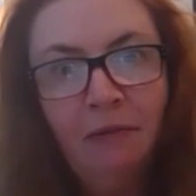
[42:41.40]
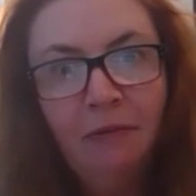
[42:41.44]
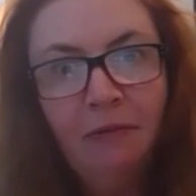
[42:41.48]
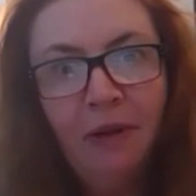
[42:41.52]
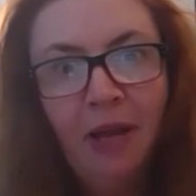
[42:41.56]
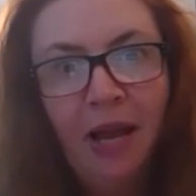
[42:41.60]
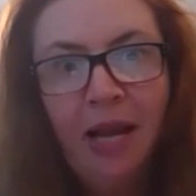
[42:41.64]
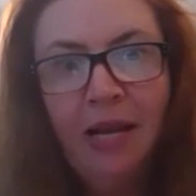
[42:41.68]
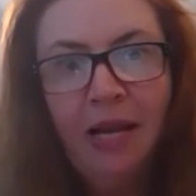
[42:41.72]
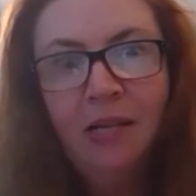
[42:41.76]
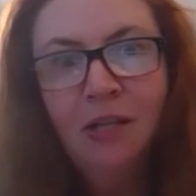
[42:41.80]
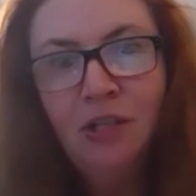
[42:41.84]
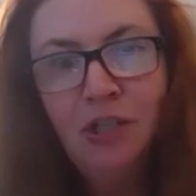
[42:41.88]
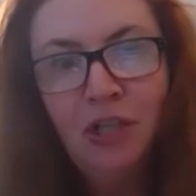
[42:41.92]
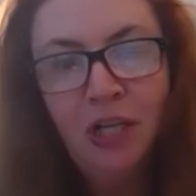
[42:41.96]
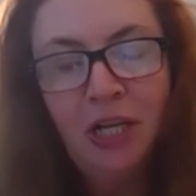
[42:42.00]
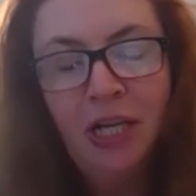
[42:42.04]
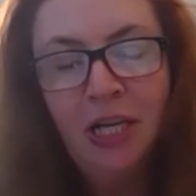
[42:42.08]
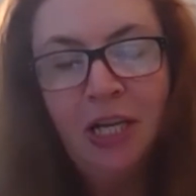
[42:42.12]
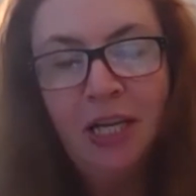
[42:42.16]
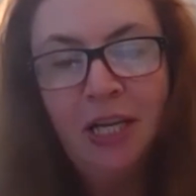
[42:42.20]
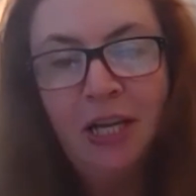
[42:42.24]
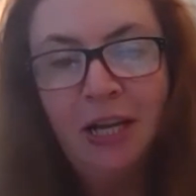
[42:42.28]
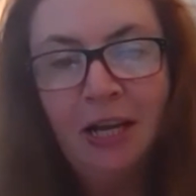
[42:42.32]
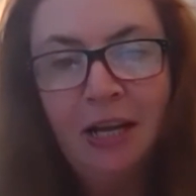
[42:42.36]

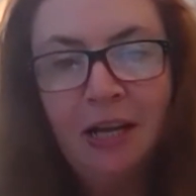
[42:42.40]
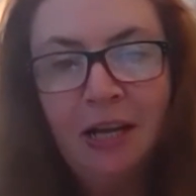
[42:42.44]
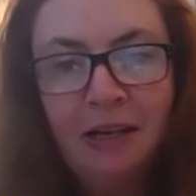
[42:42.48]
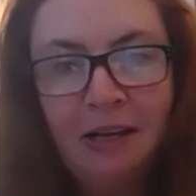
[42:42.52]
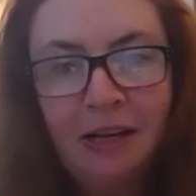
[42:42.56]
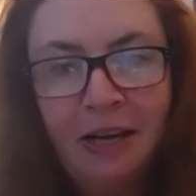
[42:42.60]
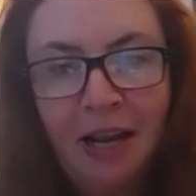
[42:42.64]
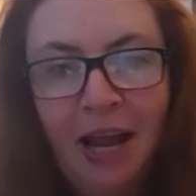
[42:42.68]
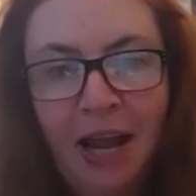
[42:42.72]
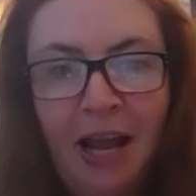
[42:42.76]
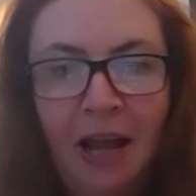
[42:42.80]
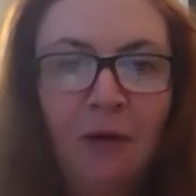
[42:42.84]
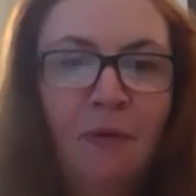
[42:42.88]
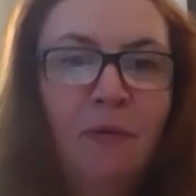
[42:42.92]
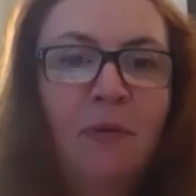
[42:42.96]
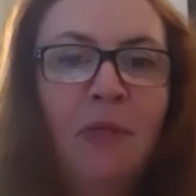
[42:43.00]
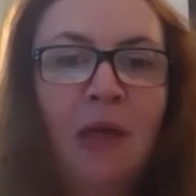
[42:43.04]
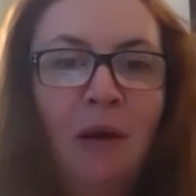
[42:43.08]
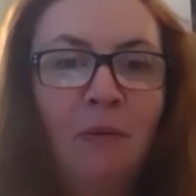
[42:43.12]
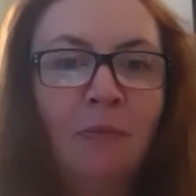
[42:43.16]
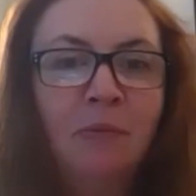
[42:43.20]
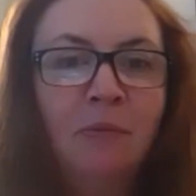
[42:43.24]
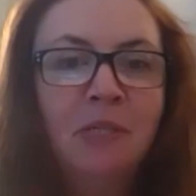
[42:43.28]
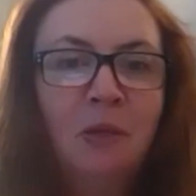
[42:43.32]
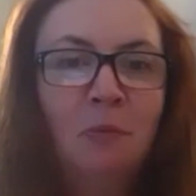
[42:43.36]
energy, and how
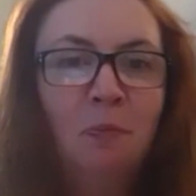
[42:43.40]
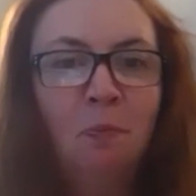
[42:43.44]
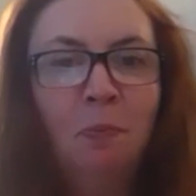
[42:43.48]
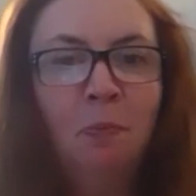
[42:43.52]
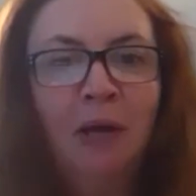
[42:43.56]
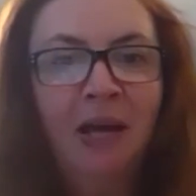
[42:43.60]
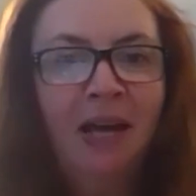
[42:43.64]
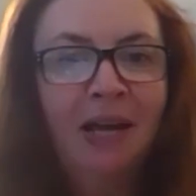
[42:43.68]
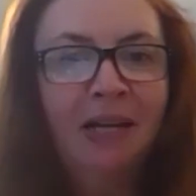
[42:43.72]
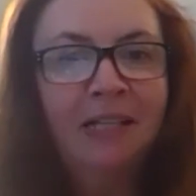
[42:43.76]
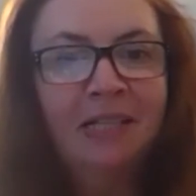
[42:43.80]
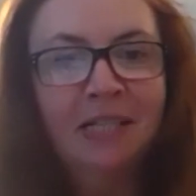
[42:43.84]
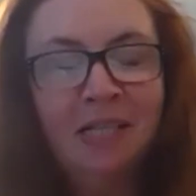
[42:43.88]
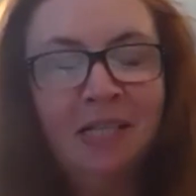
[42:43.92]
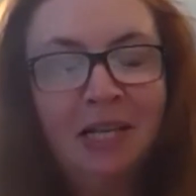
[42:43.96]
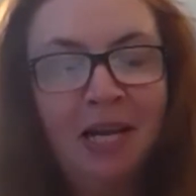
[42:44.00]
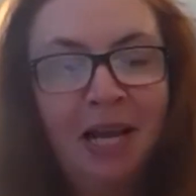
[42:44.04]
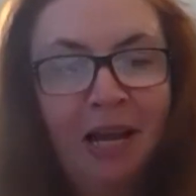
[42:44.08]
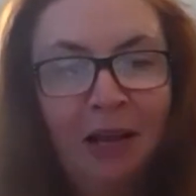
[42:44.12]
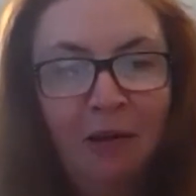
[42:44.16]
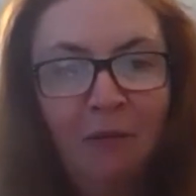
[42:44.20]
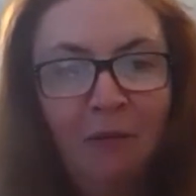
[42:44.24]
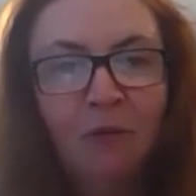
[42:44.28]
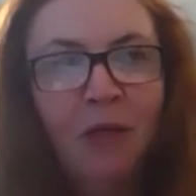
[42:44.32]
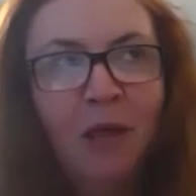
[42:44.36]
that was impacted and
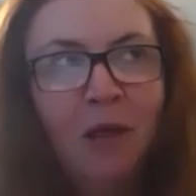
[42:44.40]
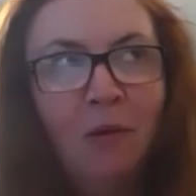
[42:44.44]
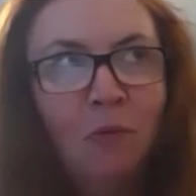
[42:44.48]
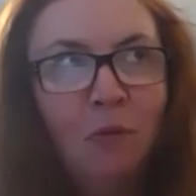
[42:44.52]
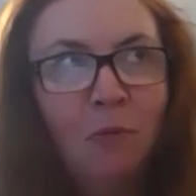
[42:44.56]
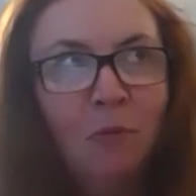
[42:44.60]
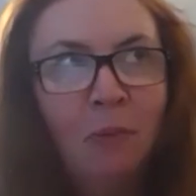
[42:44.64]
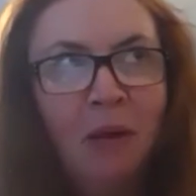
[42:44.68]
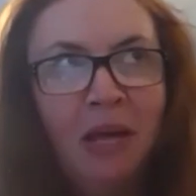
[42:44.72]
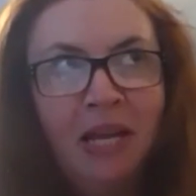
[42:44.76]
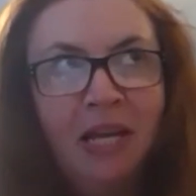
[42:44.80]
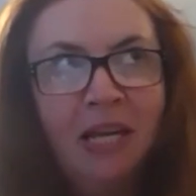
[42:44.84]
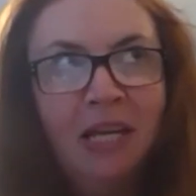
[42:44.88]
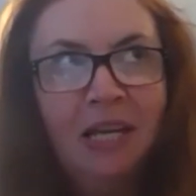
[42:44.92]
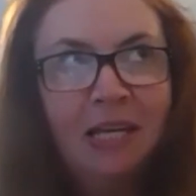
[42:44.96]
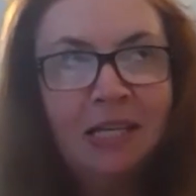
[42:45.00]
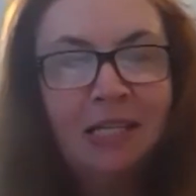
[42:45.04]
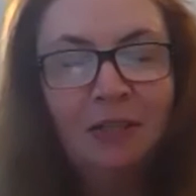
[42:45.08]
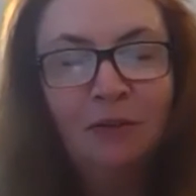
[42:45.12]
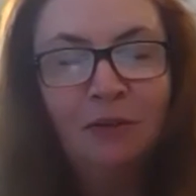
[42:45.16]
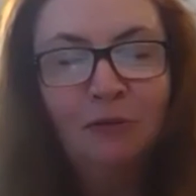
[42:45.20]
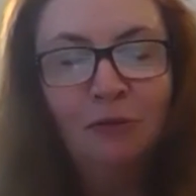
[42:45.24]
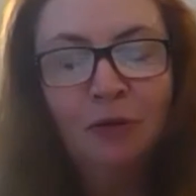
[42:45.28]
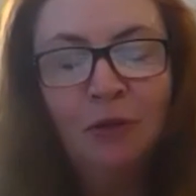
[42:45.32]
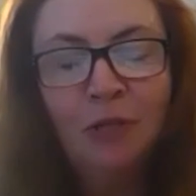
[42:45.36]
how they were making a
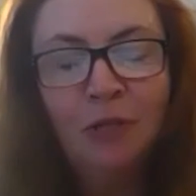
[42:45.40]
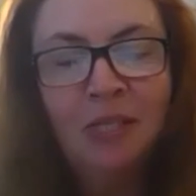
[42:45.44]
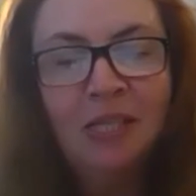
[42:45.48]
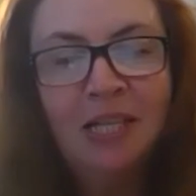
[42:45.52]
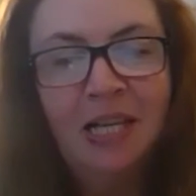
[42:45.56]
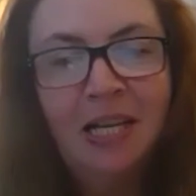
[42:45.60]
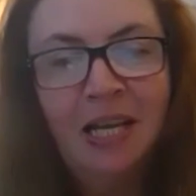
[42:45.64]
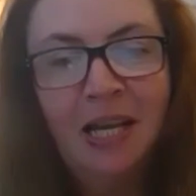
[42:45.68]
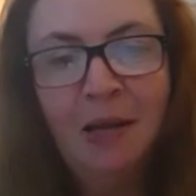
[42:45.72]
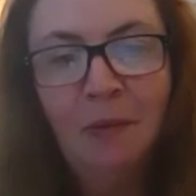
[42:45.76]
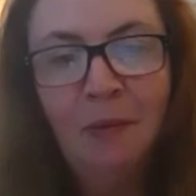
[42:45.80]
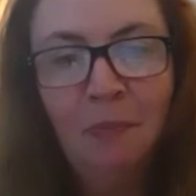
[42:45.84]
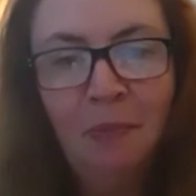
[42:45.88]
difference in it.